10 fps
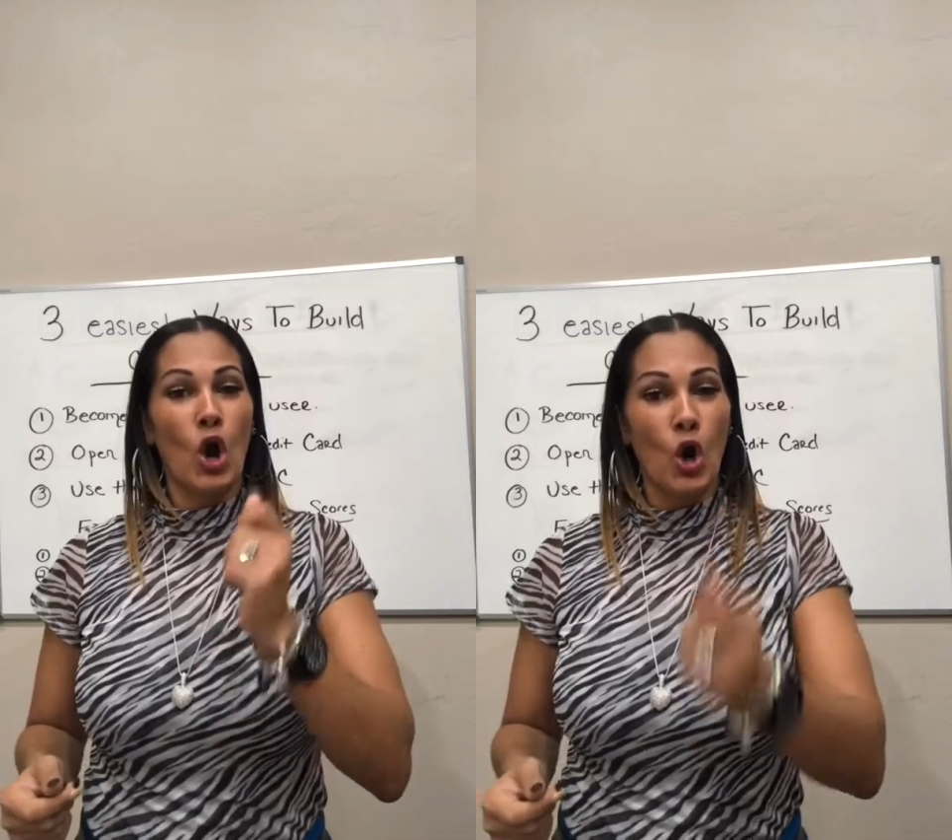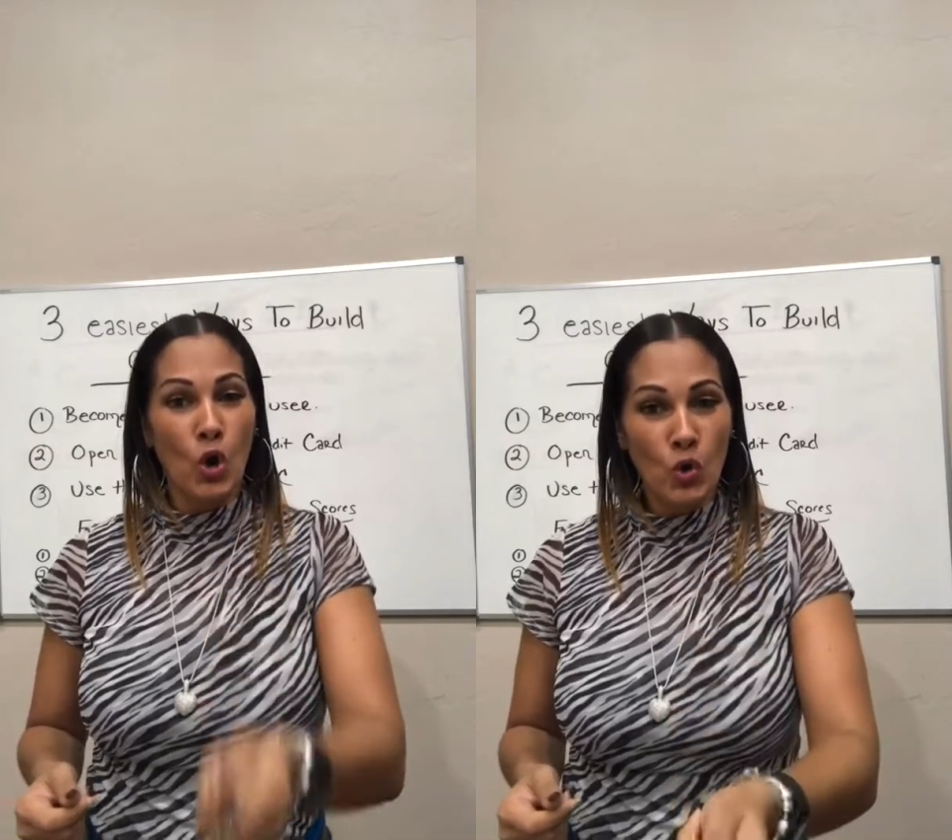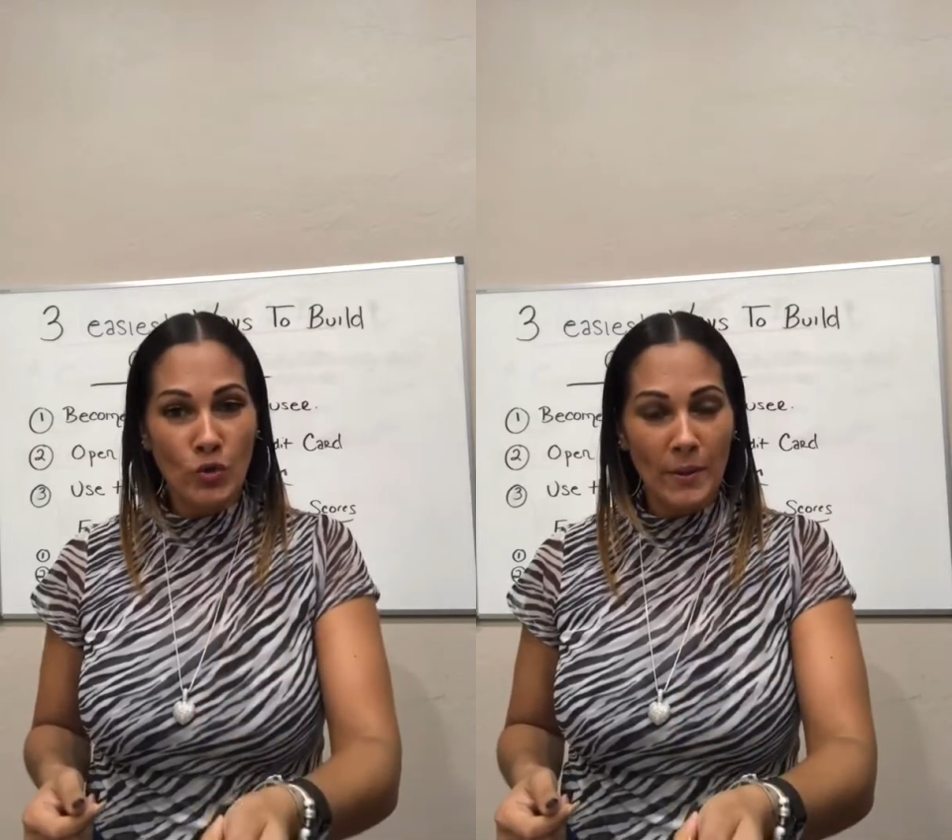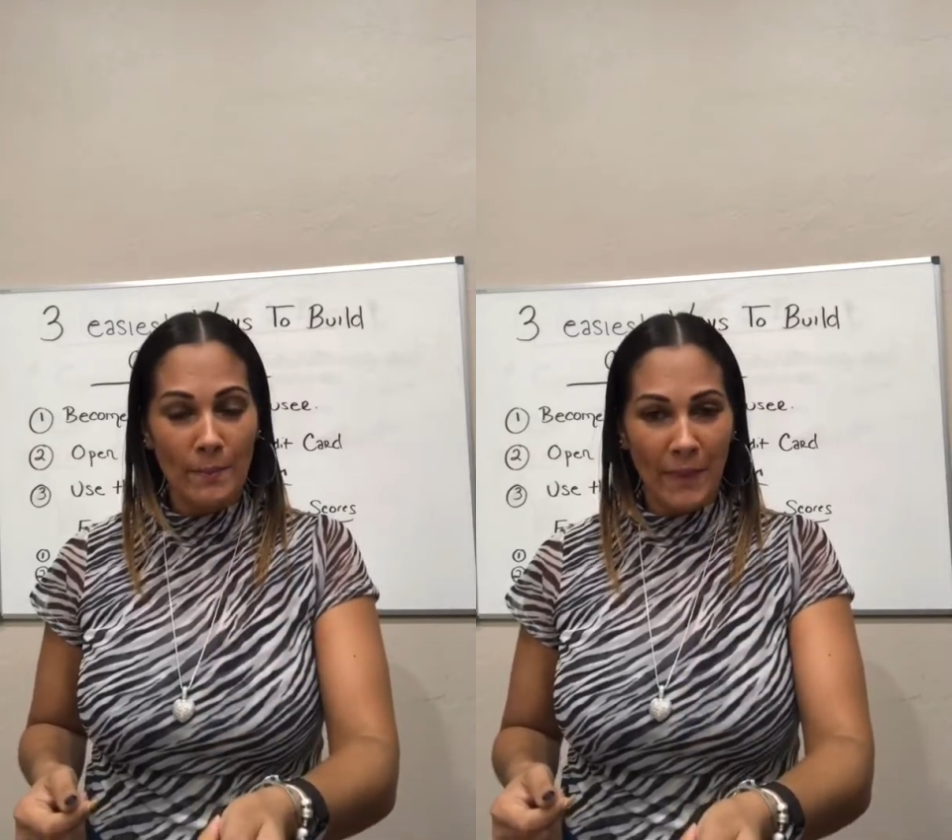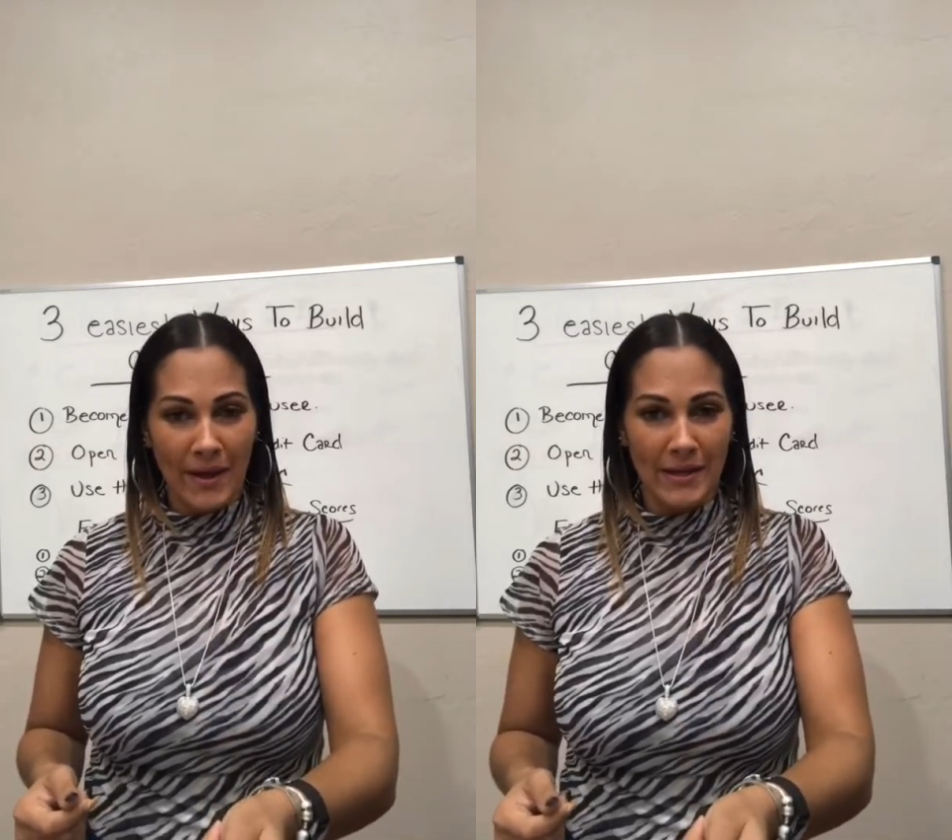own
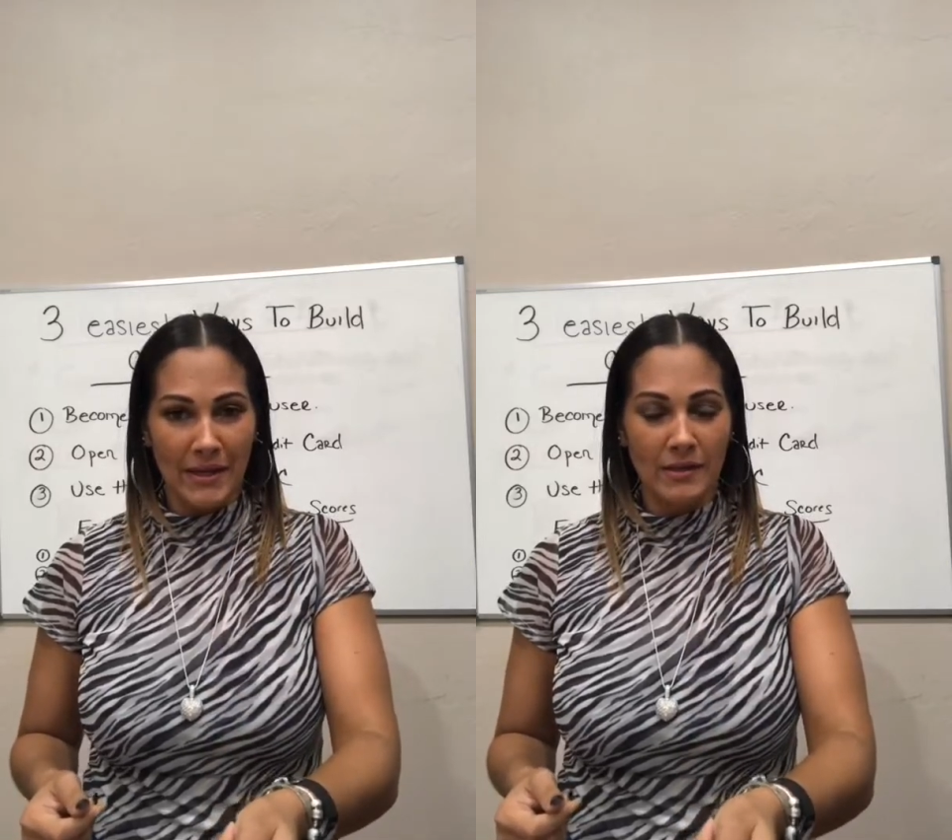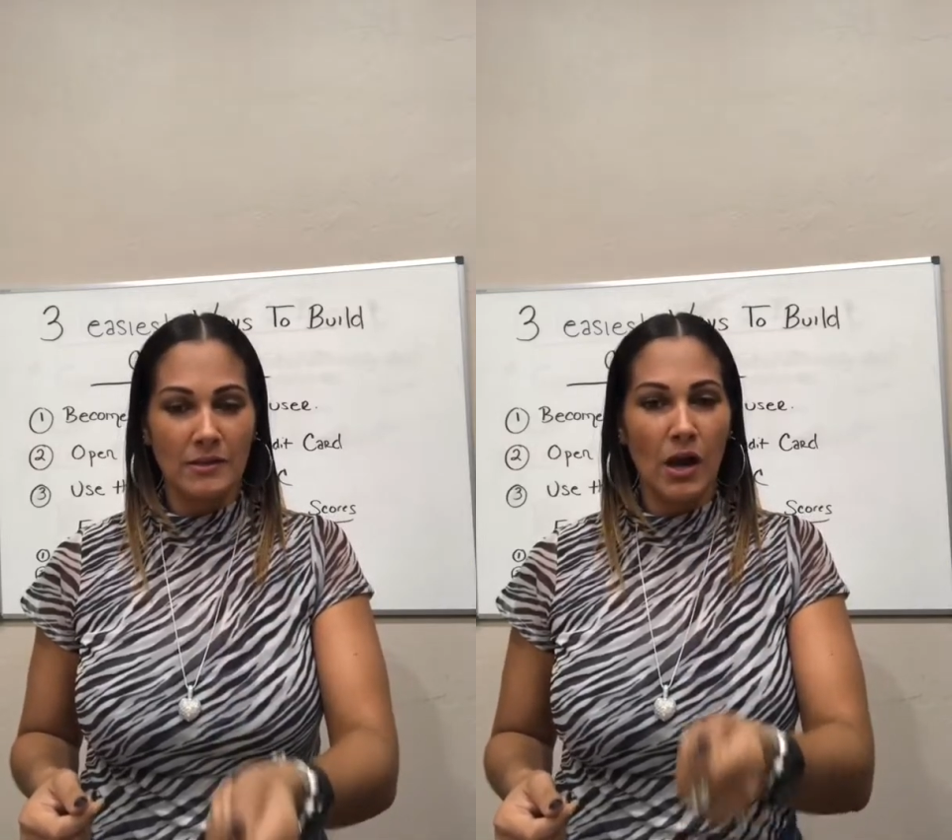money